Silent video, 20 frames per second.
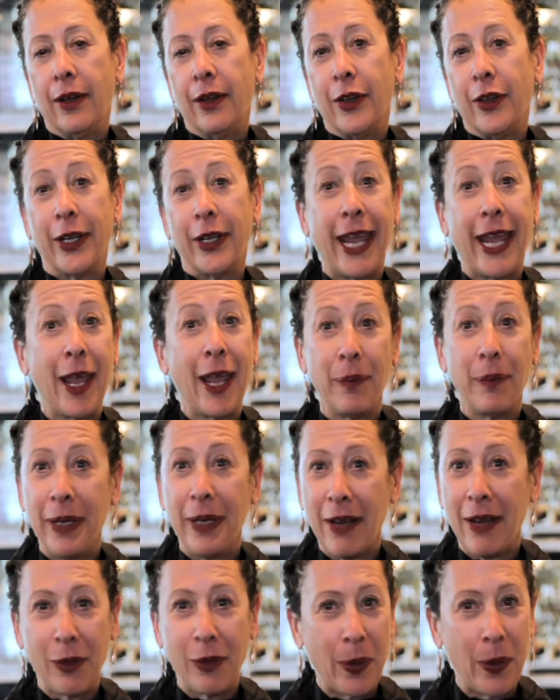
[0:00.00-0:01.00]
you can't
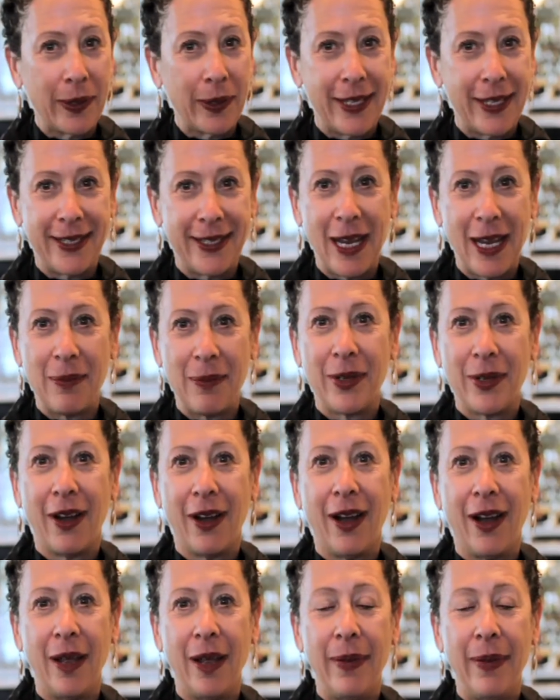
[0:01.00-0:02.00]
be everywhere at the same
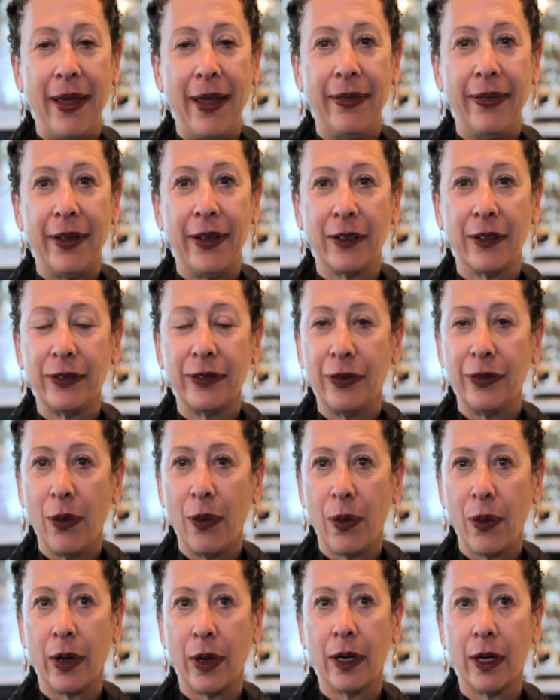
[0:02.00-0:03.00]
time, and
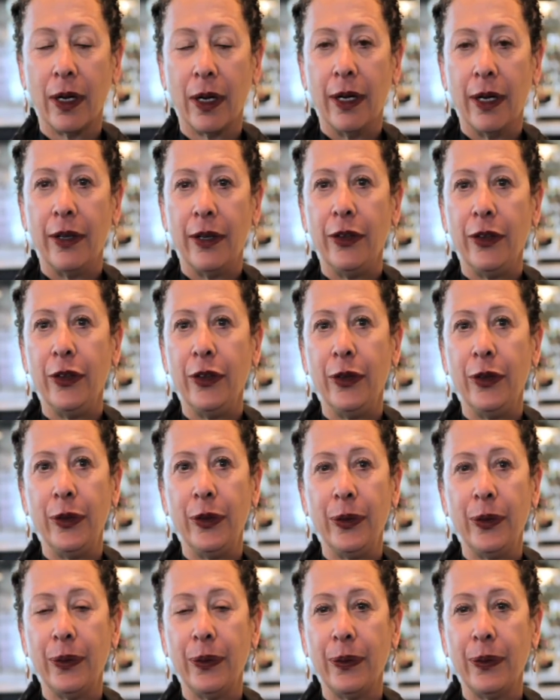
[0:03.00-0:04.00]
therefore
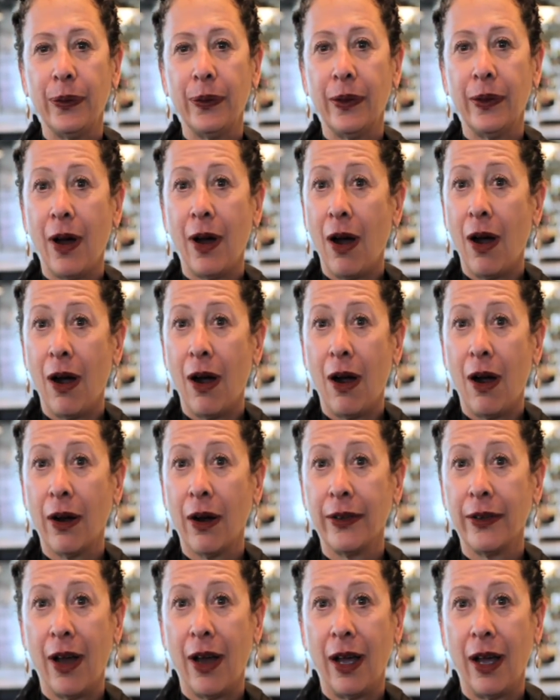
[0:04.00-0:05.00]
you
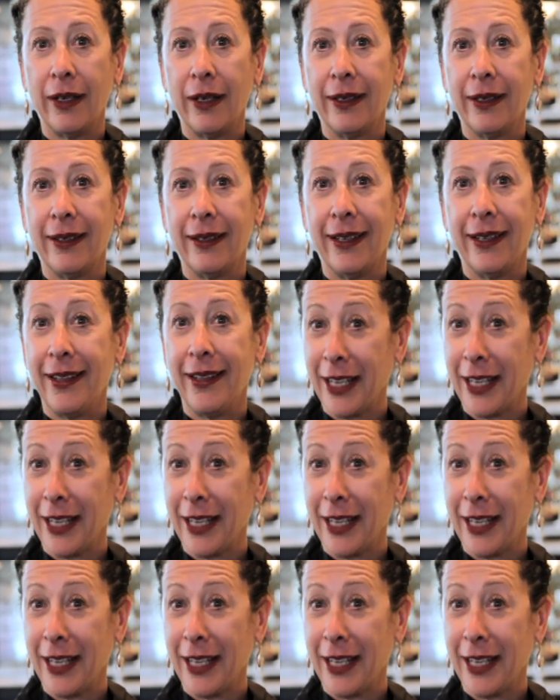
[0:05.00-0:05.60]
are not in the